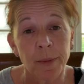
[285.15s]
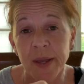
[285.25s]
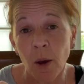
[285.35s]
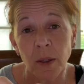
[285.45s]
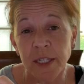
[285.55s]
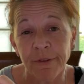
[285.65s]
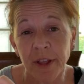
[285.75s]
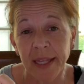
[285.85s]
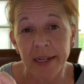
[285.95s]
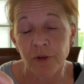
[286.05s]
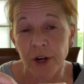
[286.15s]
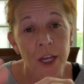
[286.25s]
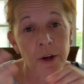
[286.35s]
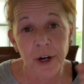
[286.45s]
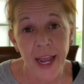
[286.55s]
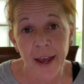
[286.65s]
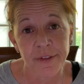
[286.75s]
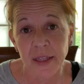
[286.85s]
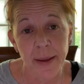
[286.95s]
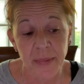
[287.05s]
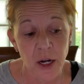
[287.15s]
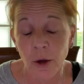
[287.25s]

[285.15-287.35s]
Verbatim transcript: be a whole different Landry. You're gonna have to let me know,